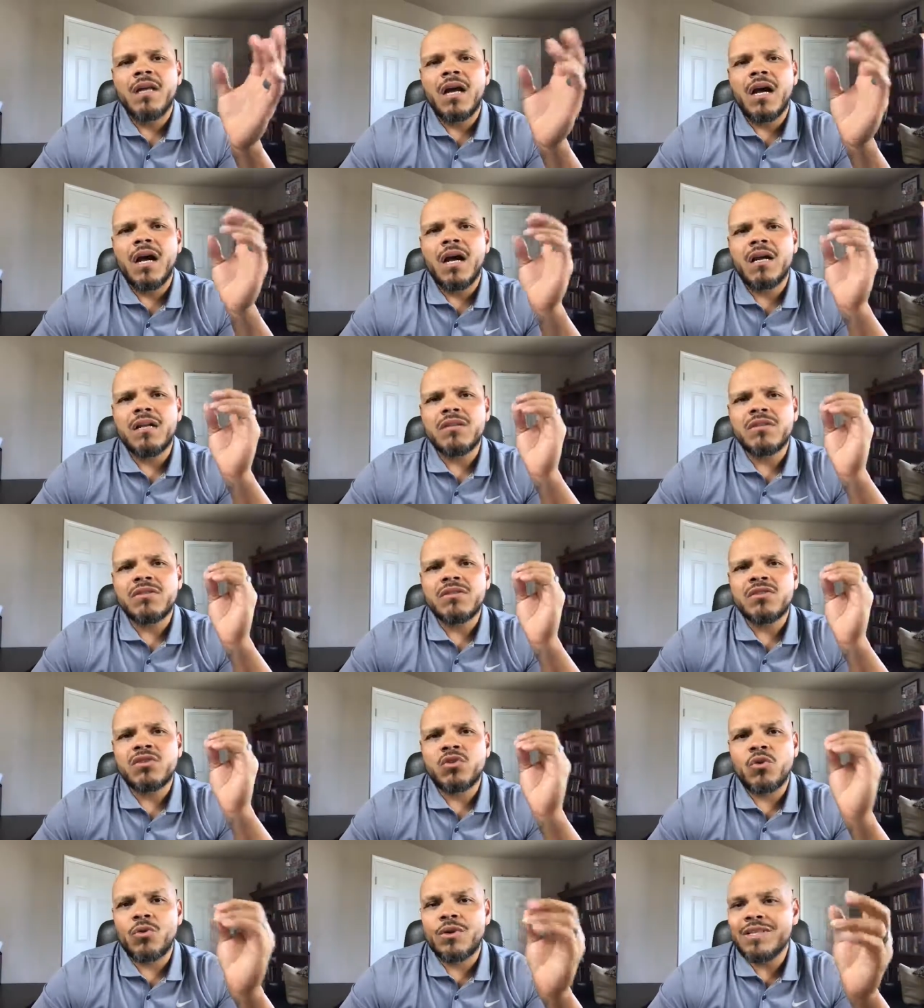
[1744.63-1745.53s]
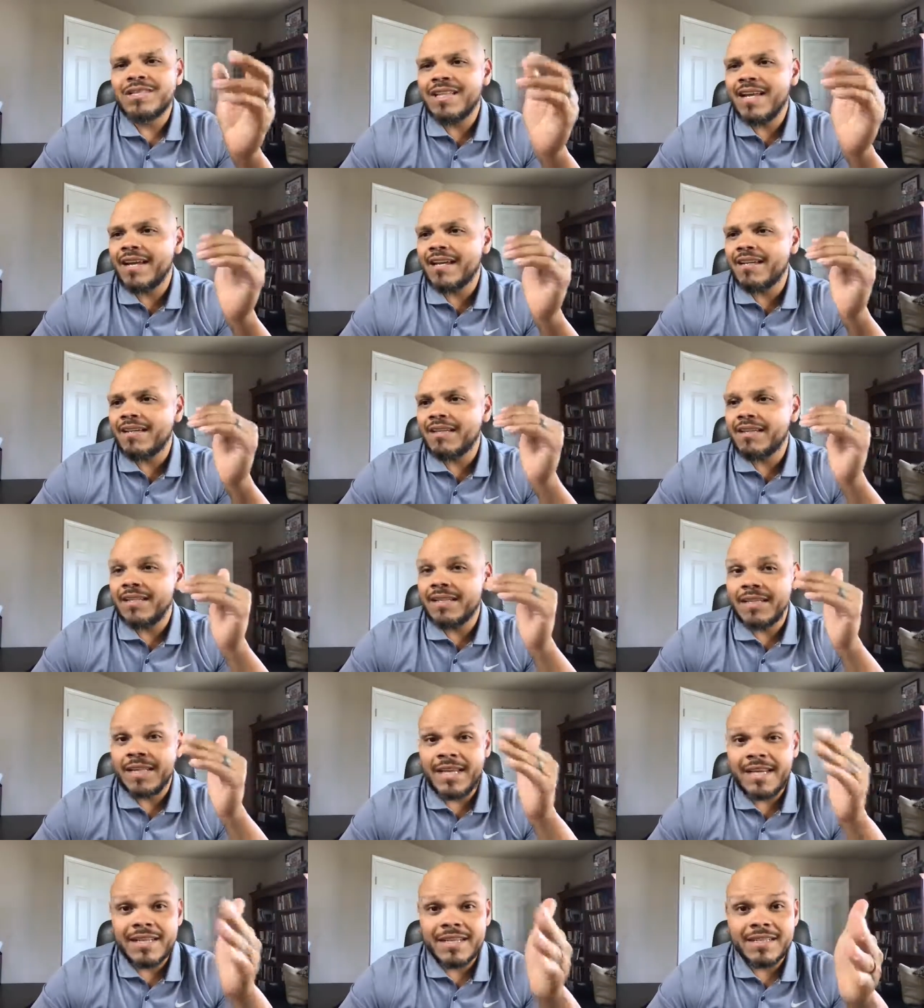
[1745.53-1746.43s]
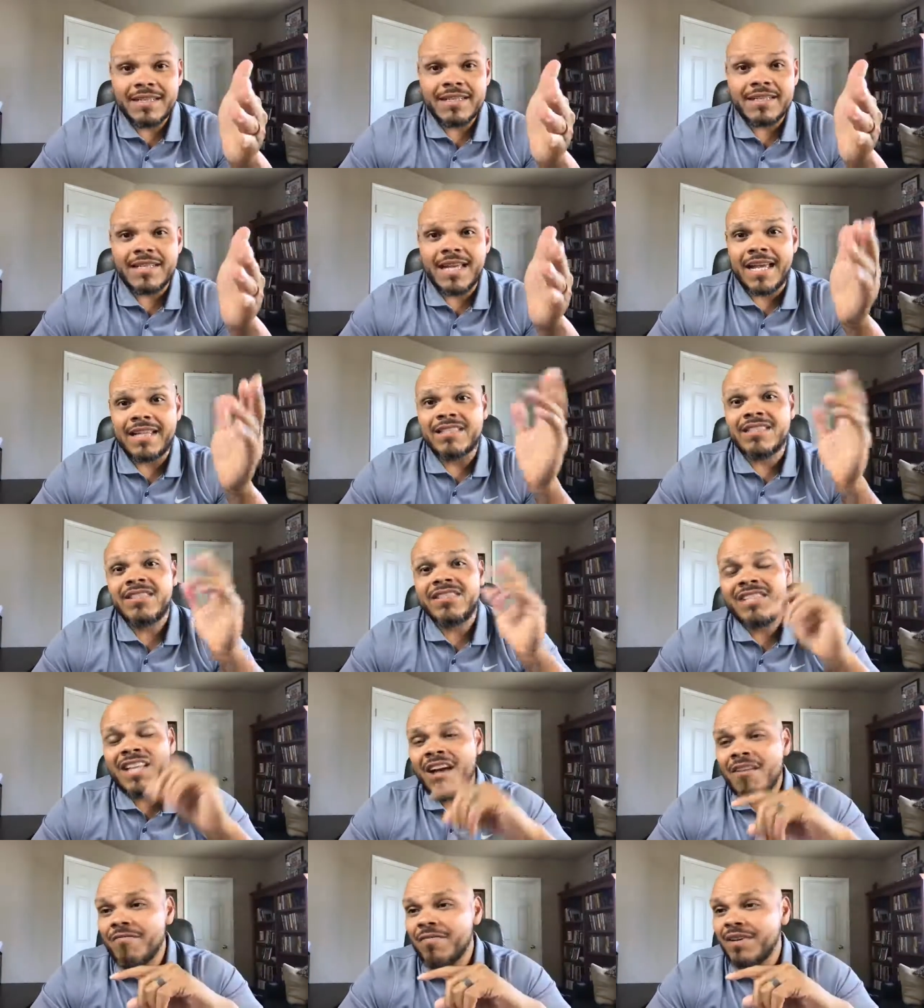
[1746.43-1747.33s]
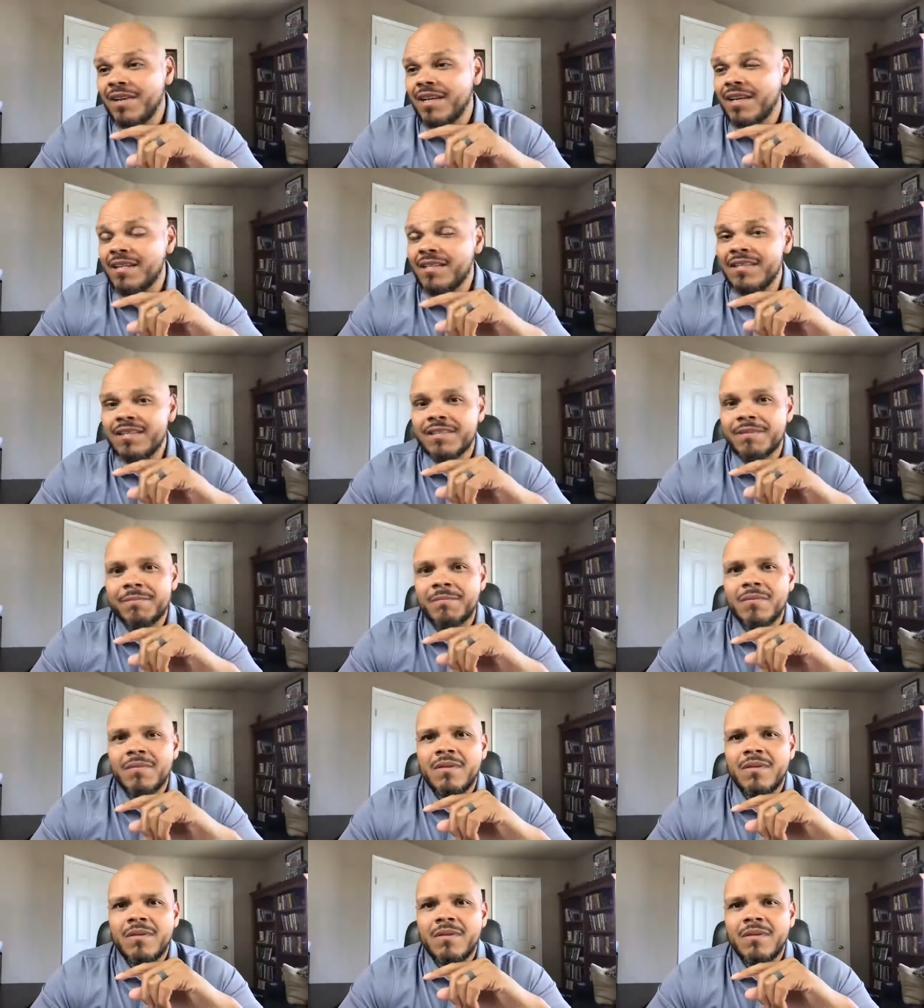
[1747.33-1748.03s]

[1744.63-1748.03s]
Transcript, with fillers: uh, stories like Helena's and Stephanie's,